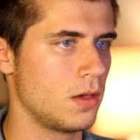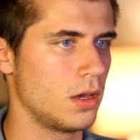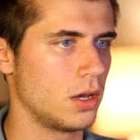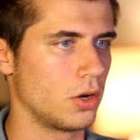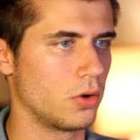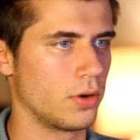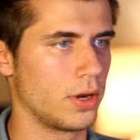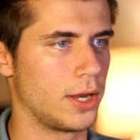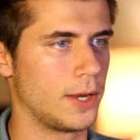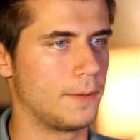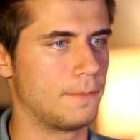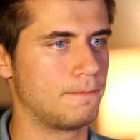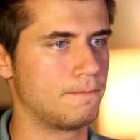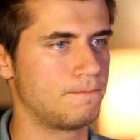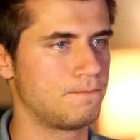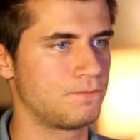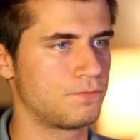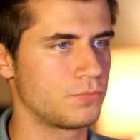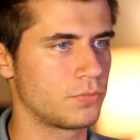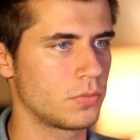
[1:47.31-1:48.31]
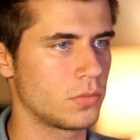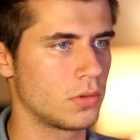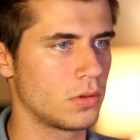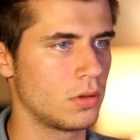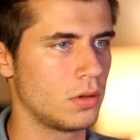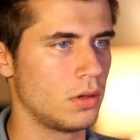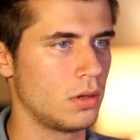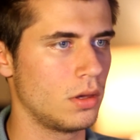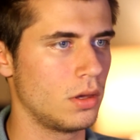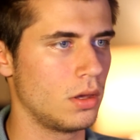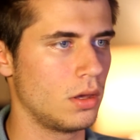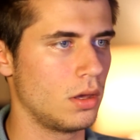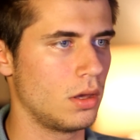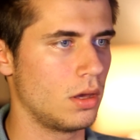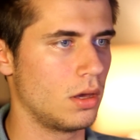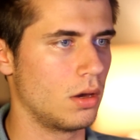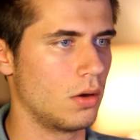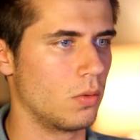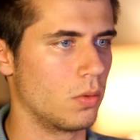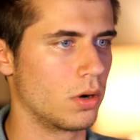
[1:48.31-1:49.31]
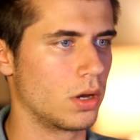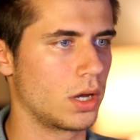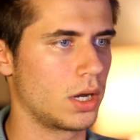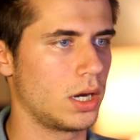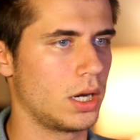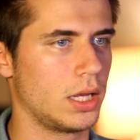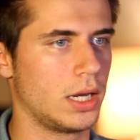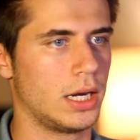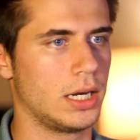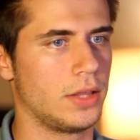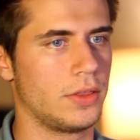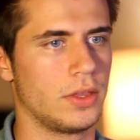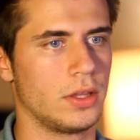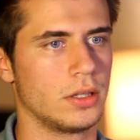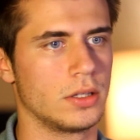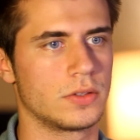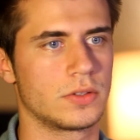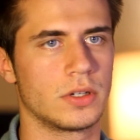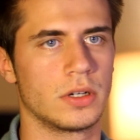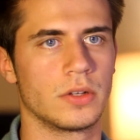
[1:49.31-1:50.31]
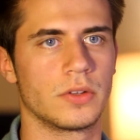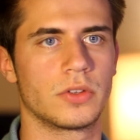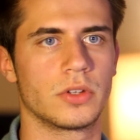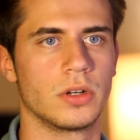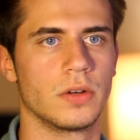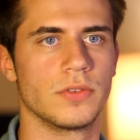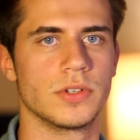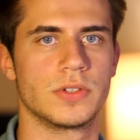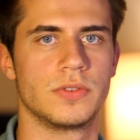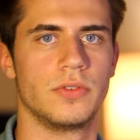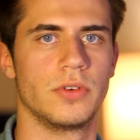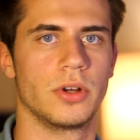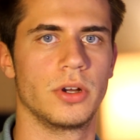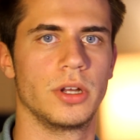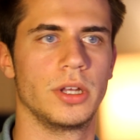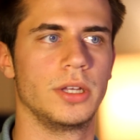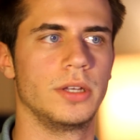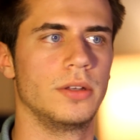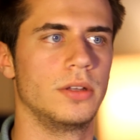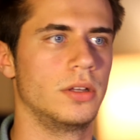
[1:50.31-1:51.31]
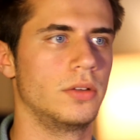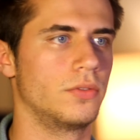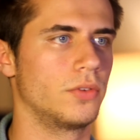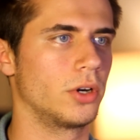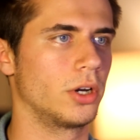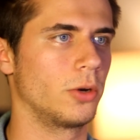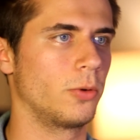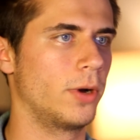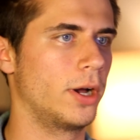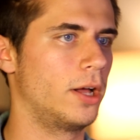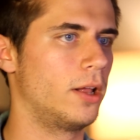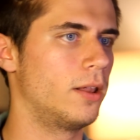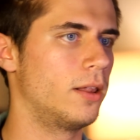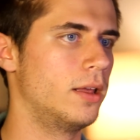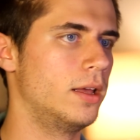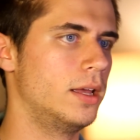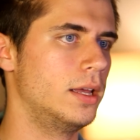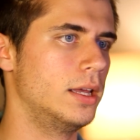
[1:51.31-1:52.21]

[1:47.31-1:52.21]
Great. We're not getting anything that's going to serve us very well.